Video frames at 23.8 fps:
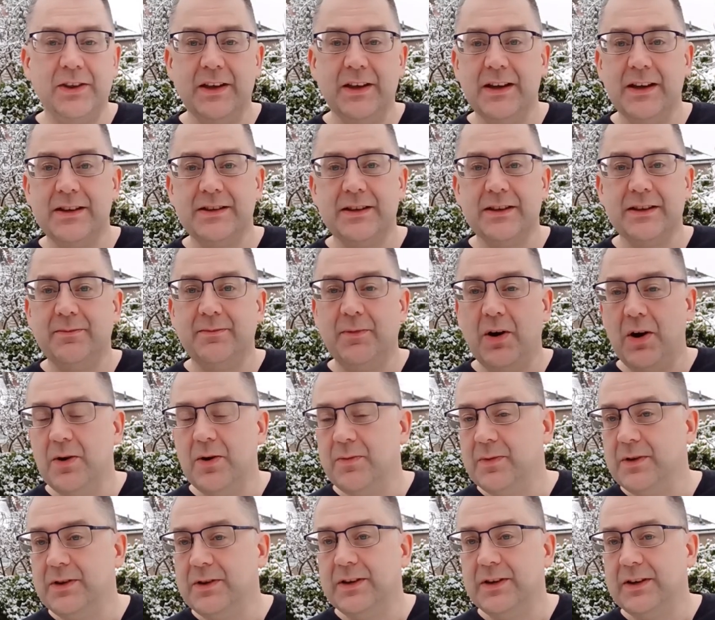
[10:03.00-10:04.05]
thing is at the
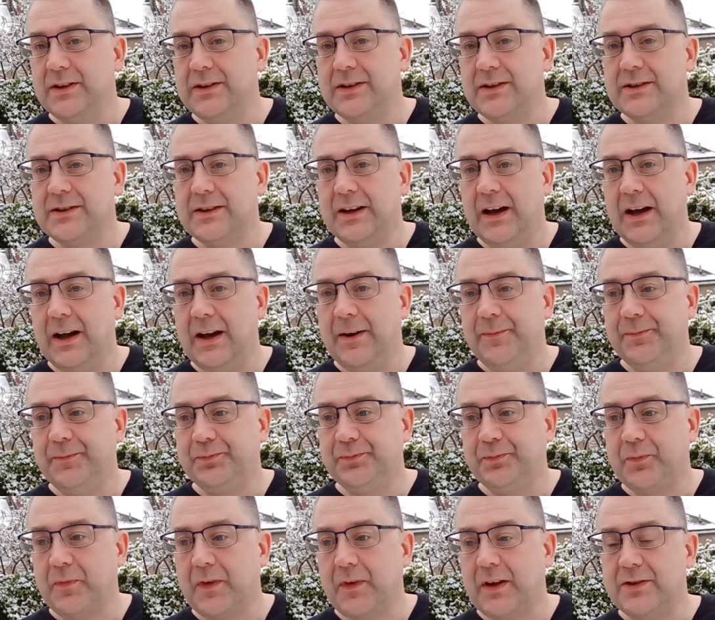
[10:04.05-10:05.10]
moment that
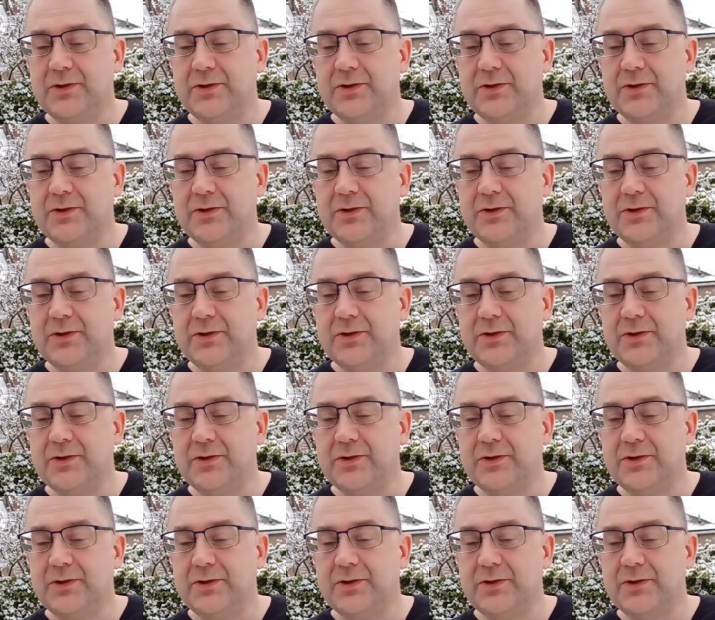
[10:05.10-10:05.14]
um,